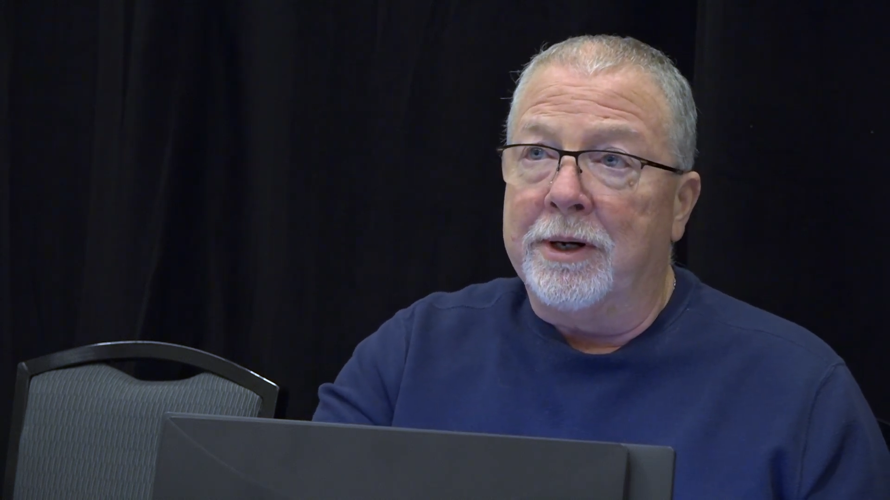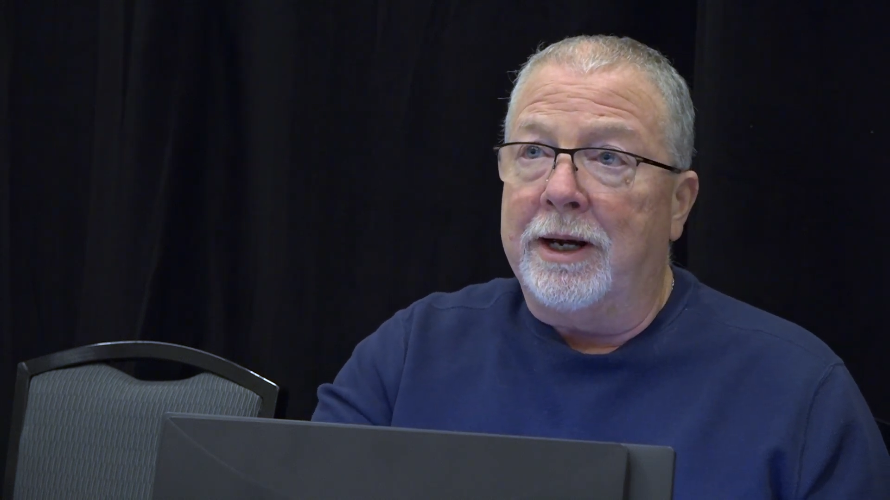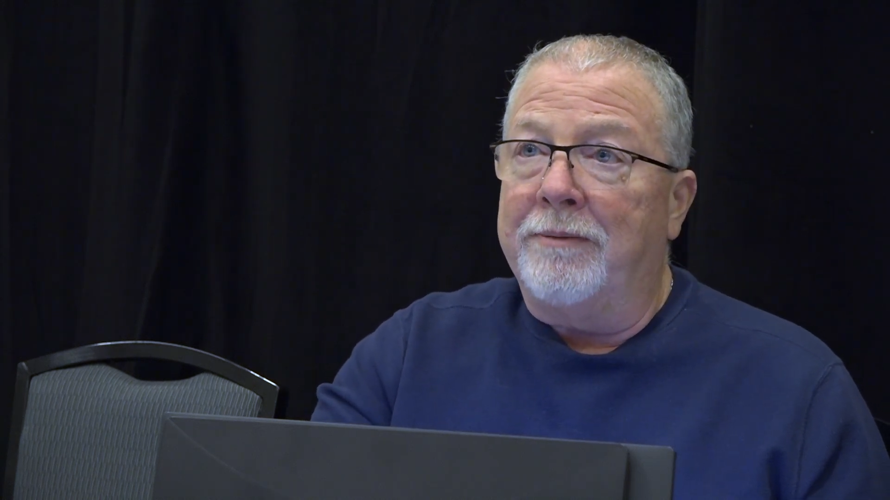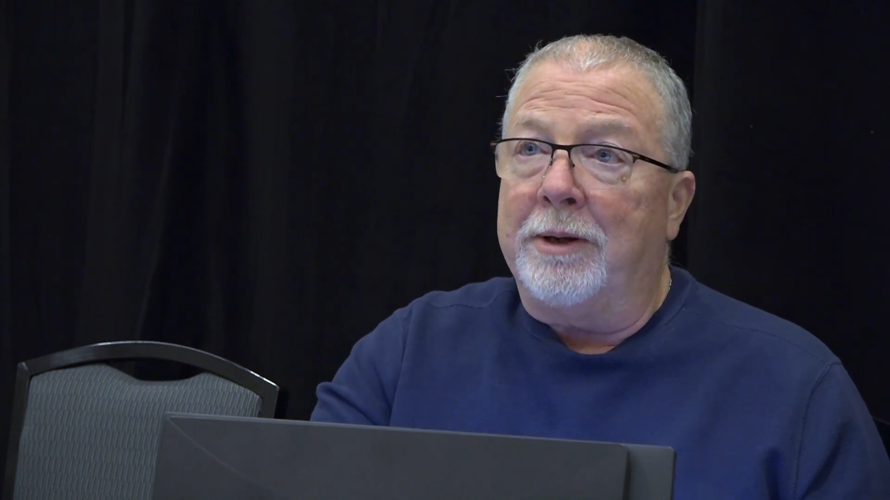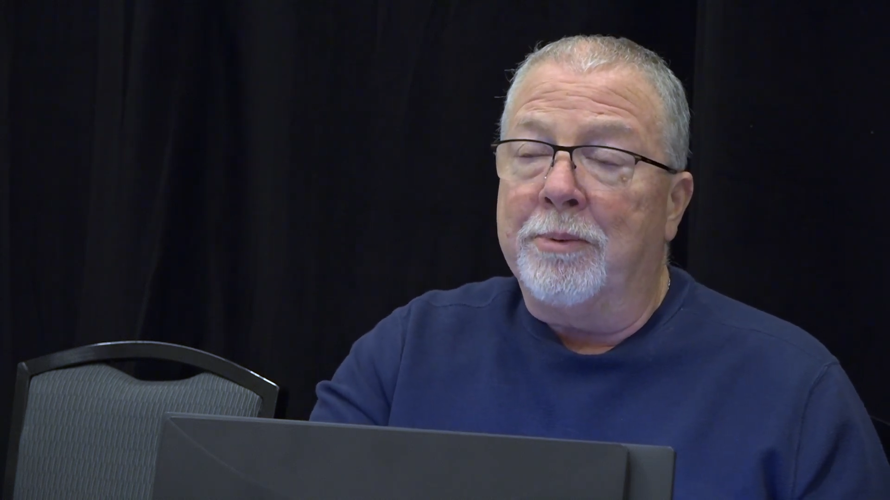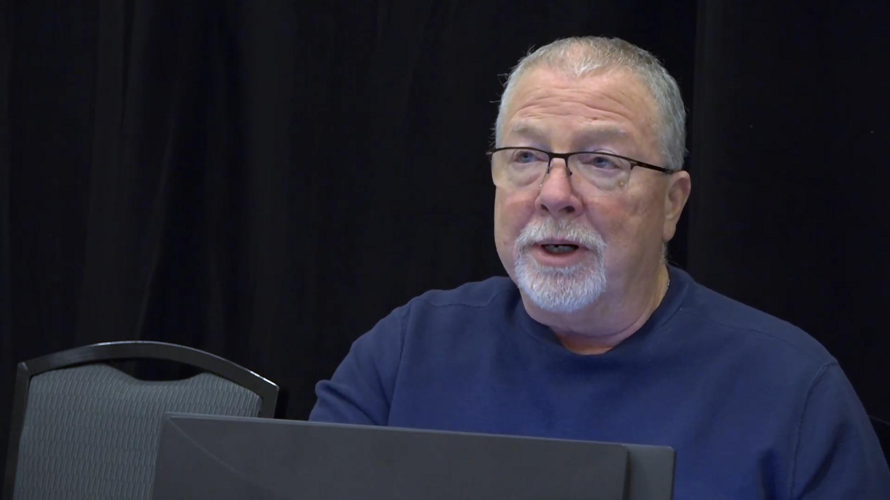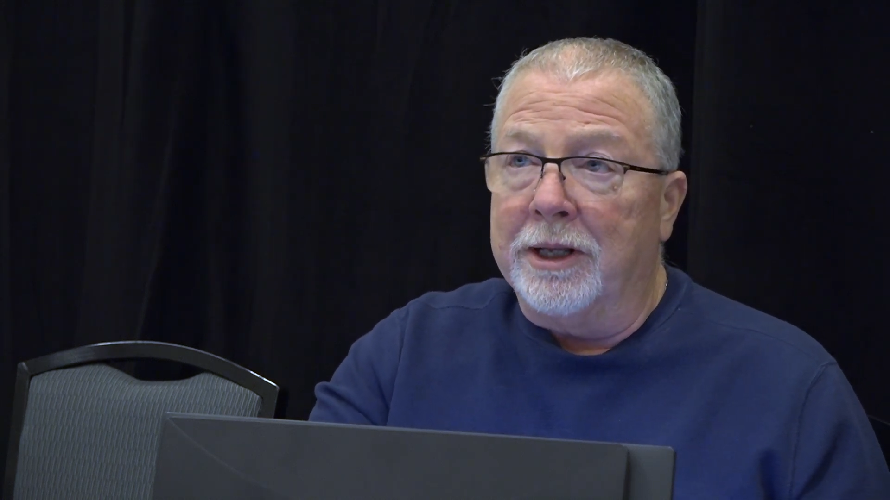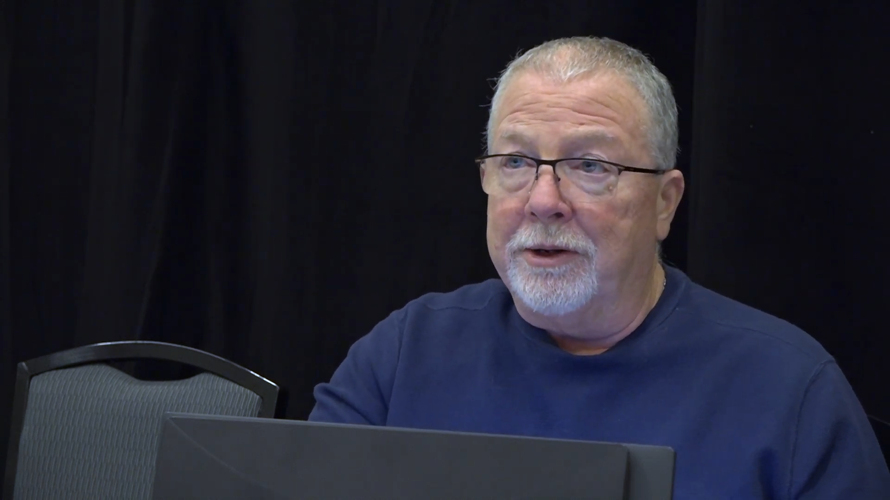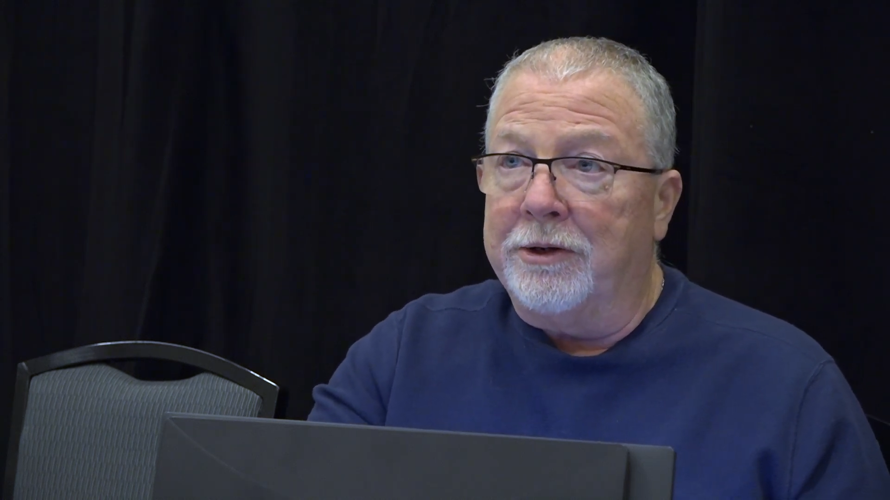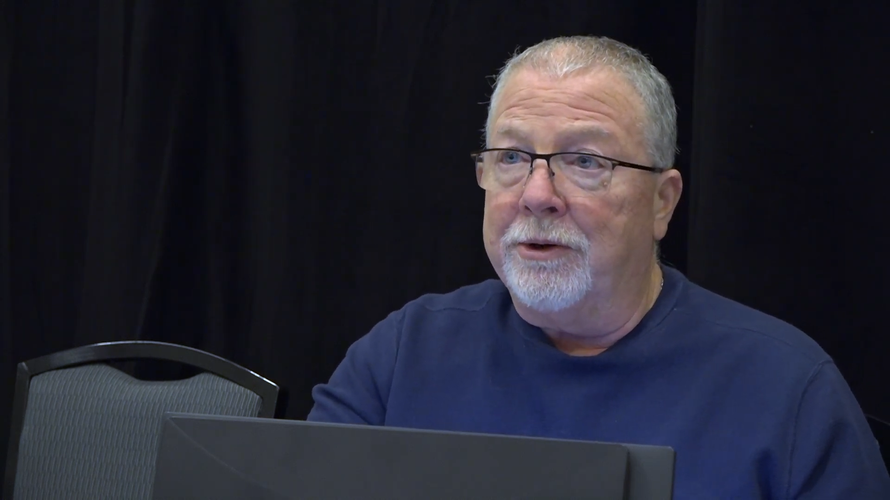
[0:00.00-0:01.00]
have a
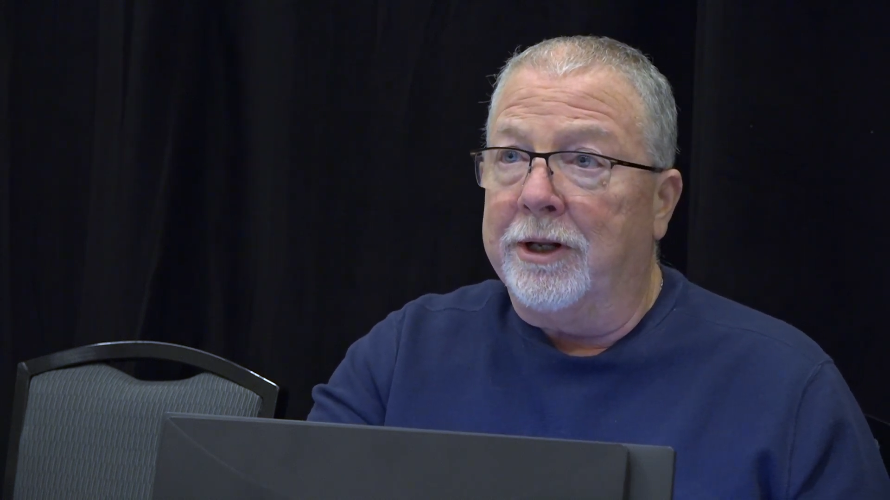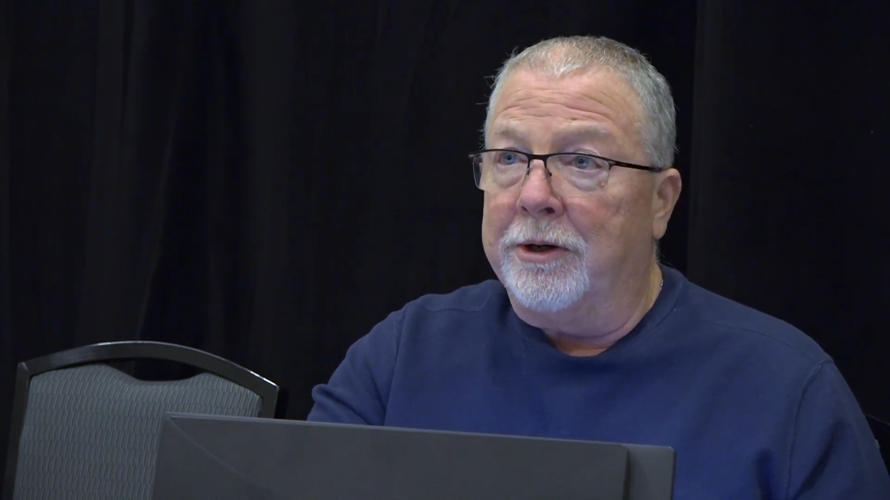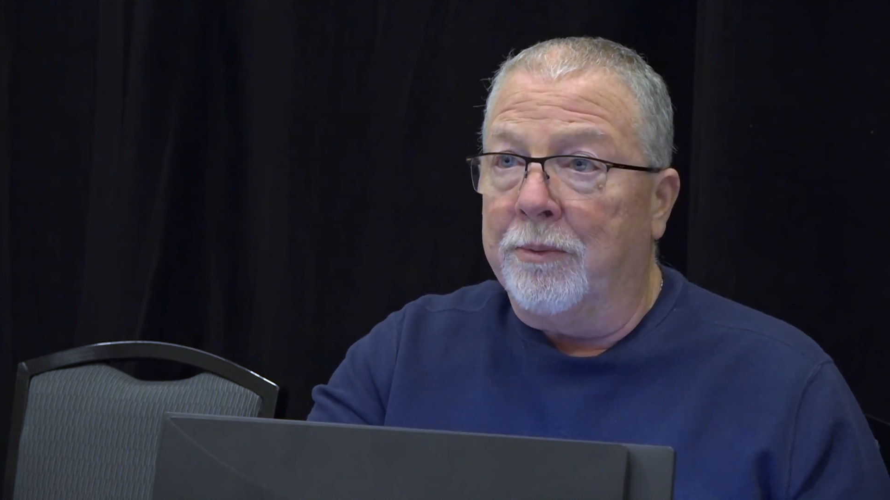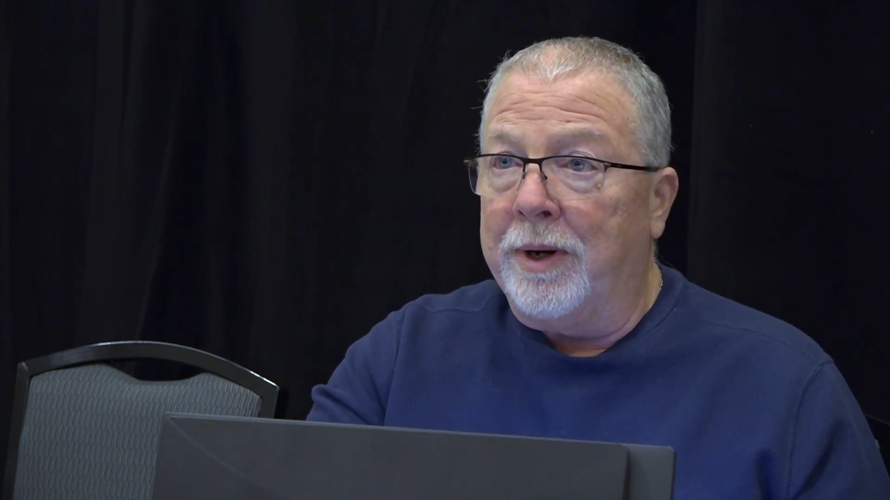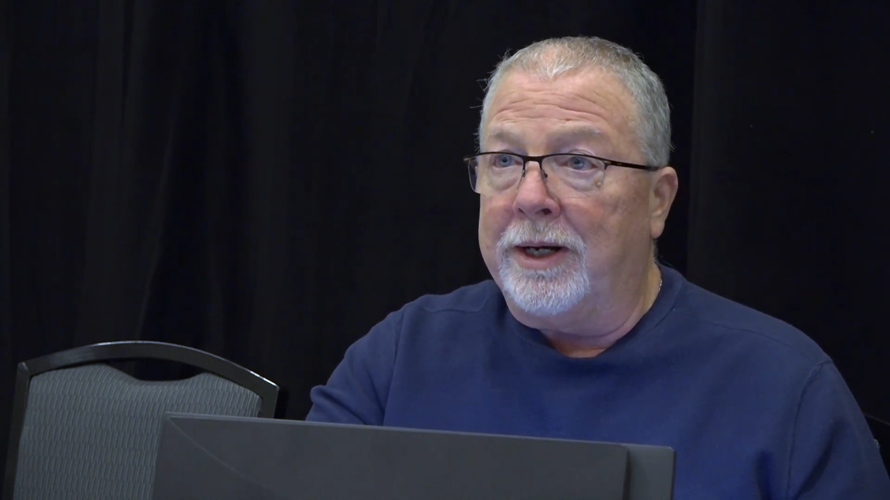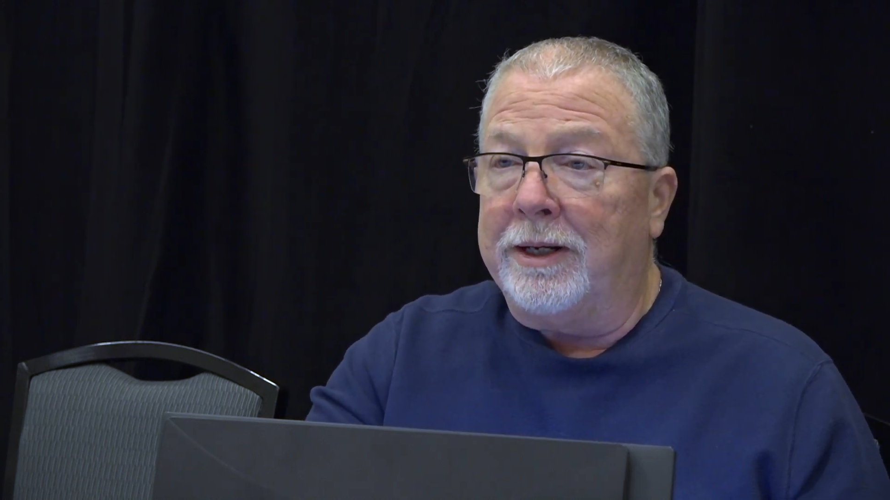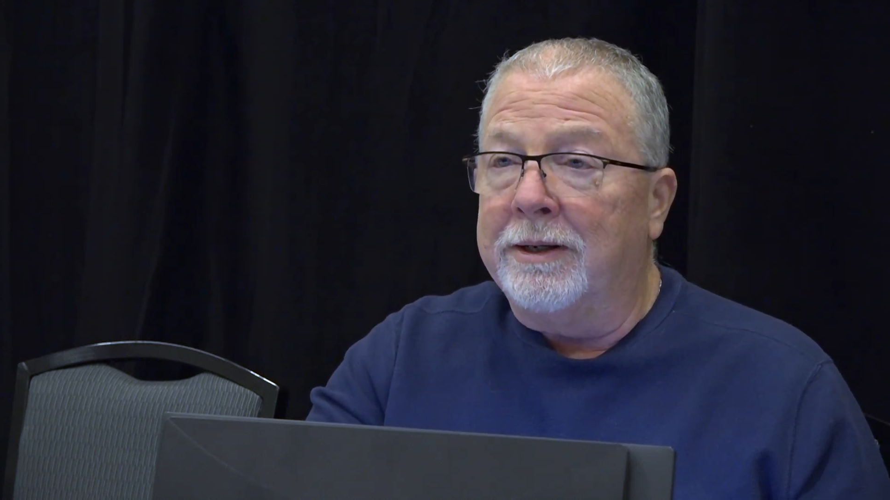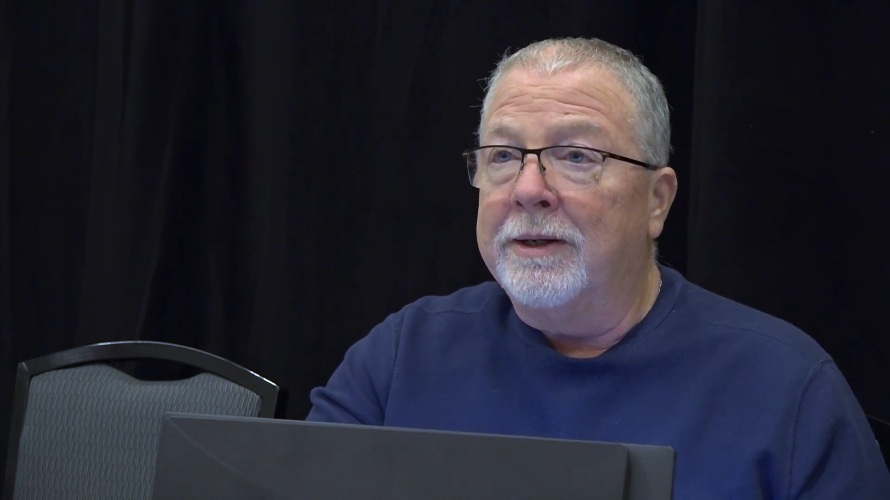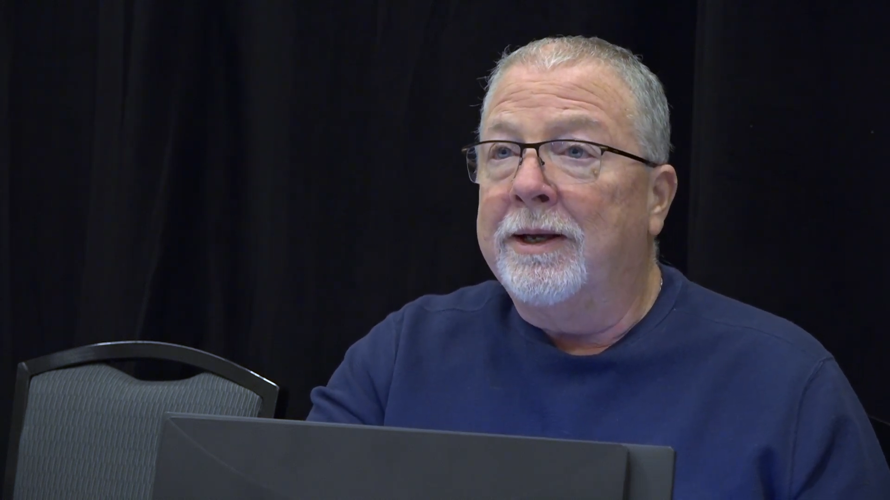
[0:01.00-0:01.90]
preloaded trailer ready